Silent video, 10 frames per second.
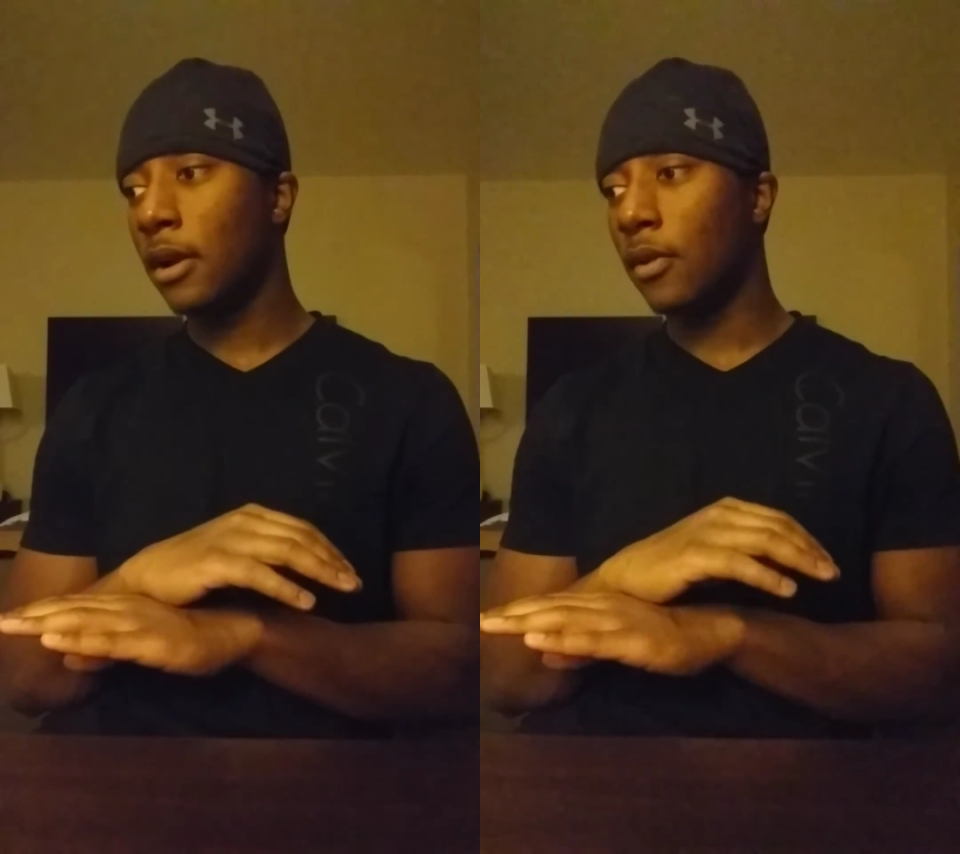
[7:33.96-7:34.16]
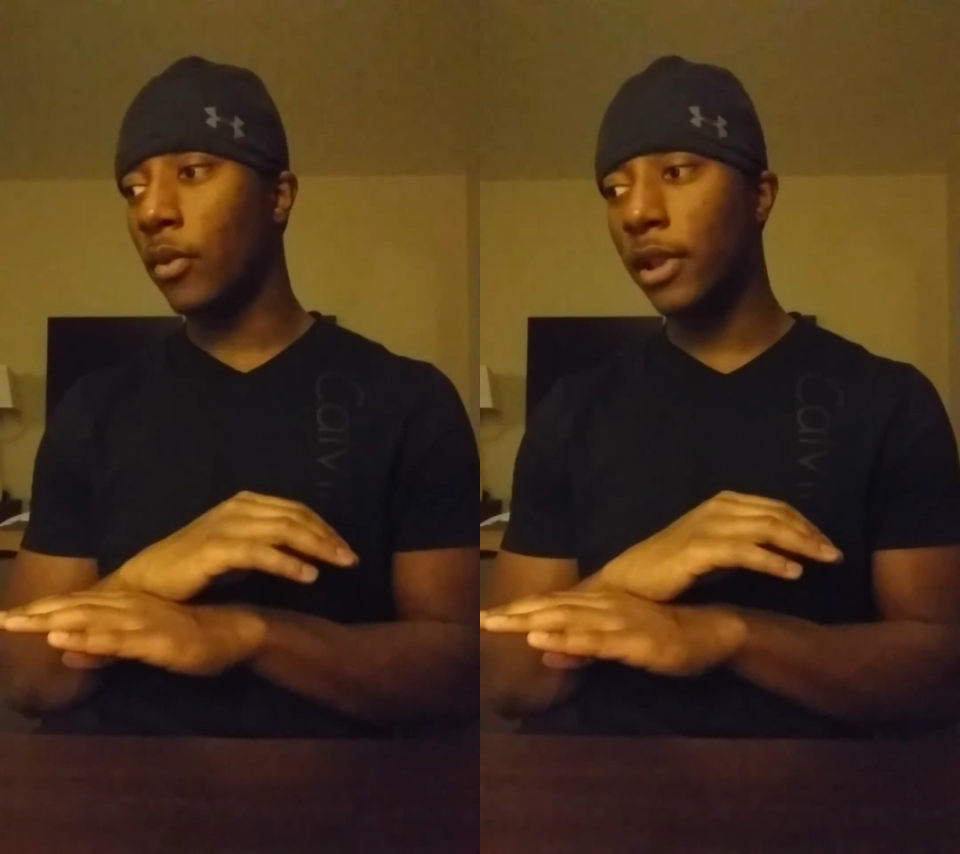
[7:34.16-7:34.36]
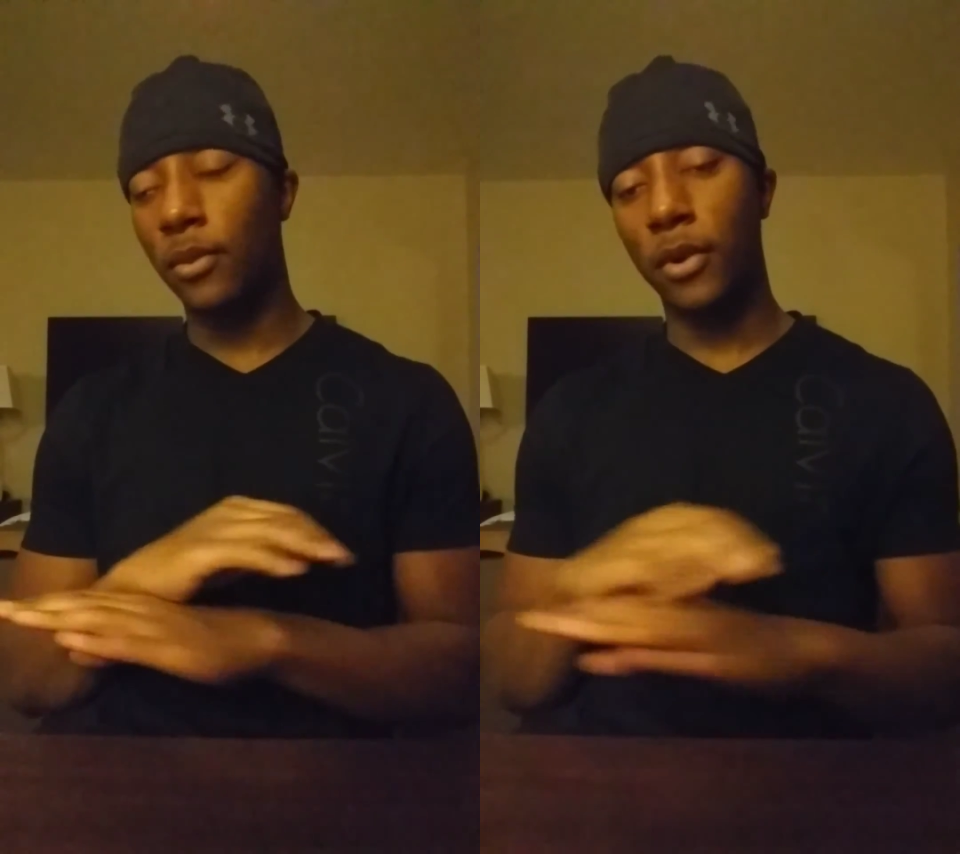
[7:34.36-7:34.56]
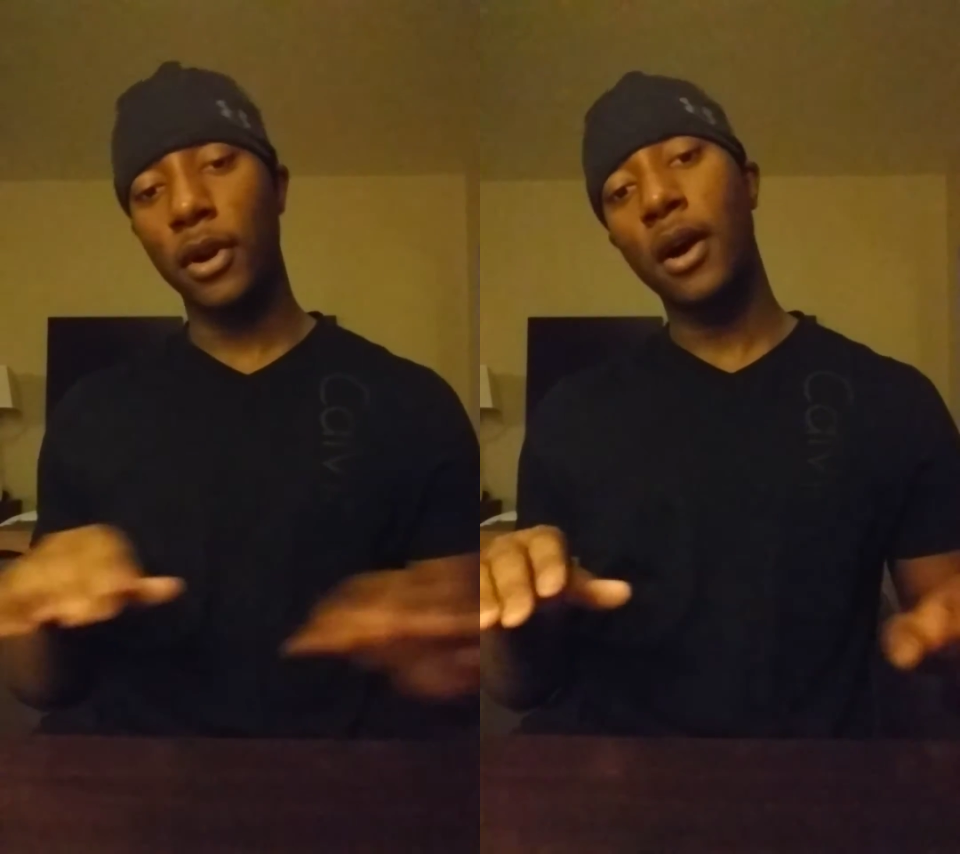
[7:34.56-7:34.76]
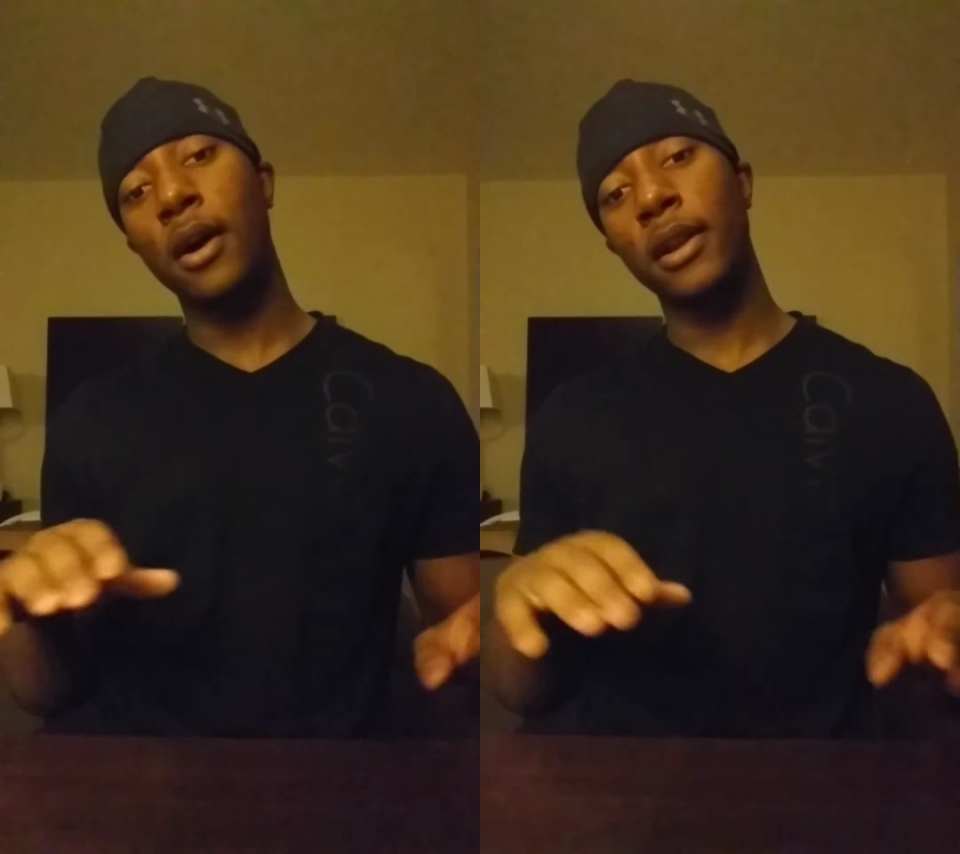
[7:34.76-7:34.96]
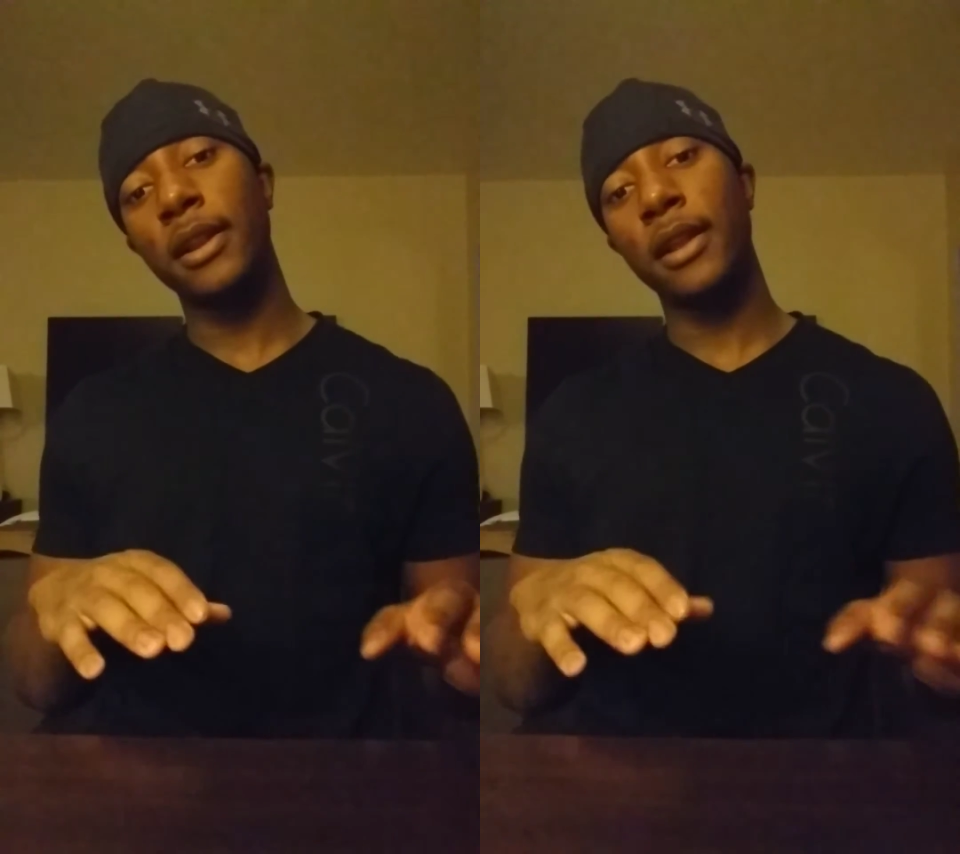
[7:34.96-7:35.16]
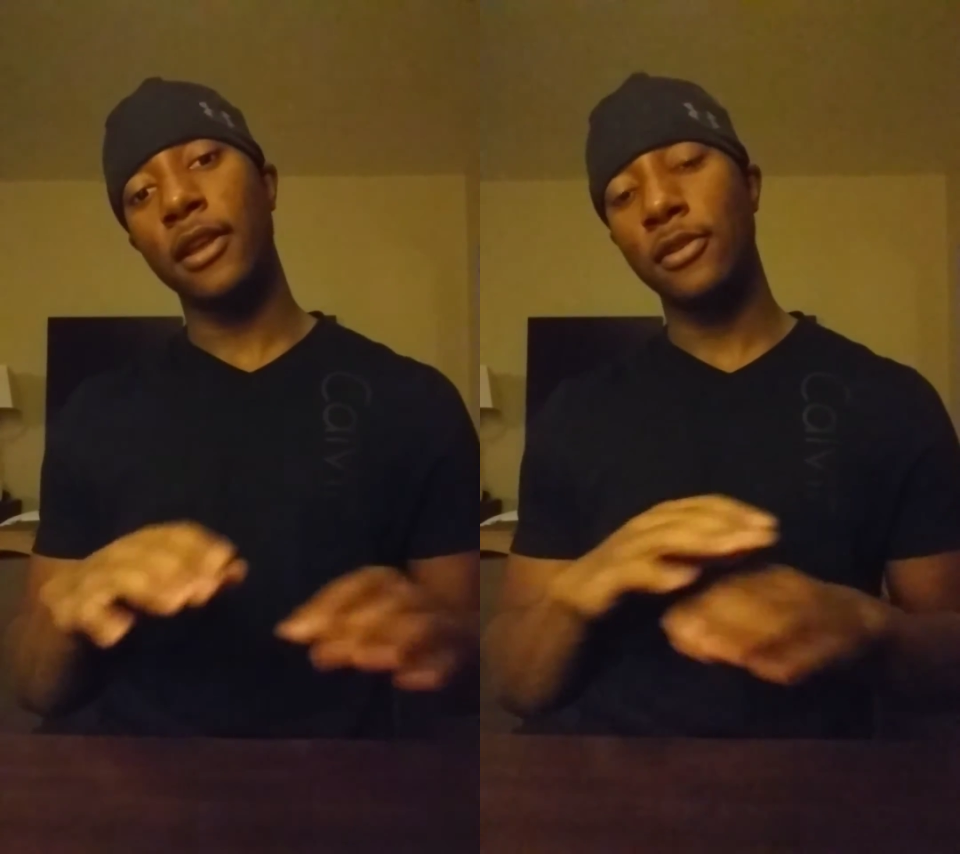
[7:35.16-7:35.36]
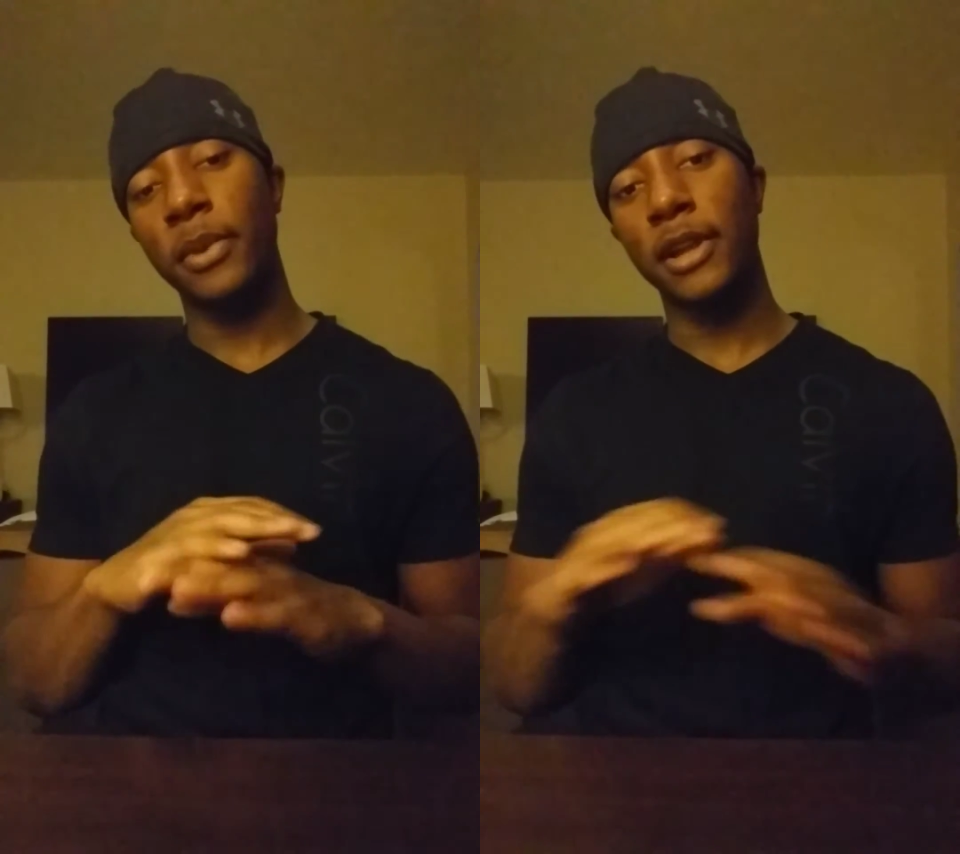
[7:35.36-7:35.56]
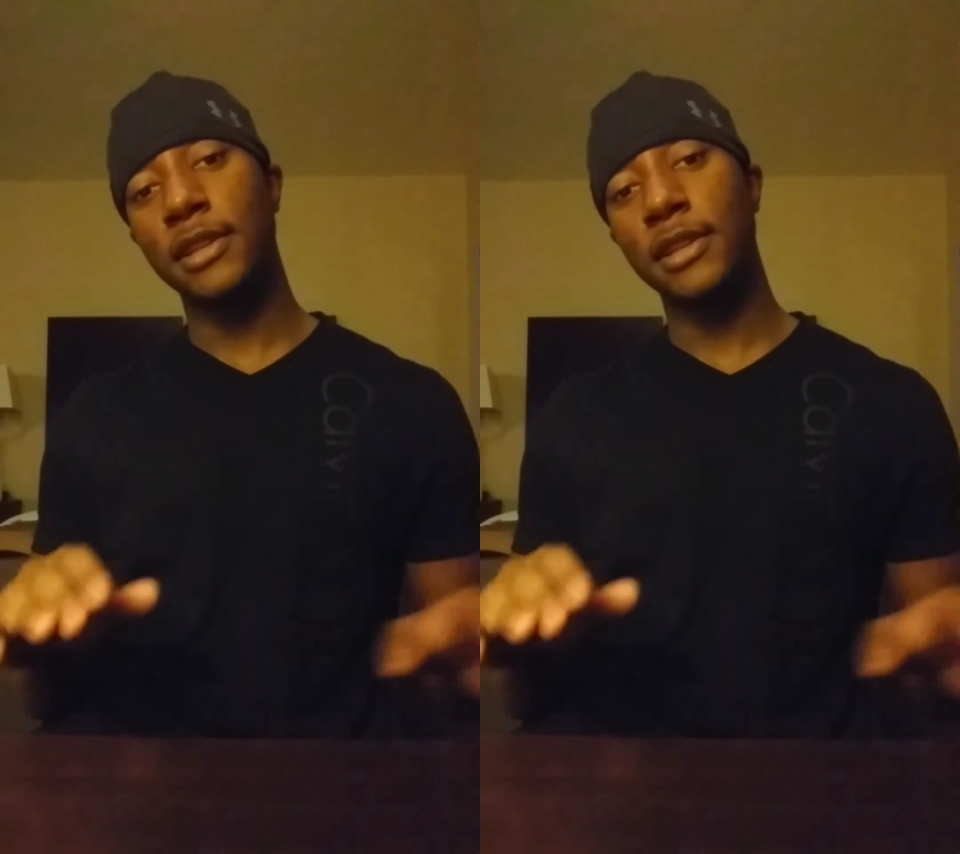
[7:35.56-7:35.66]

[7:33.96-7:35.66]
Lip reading: really work hard at it and you pay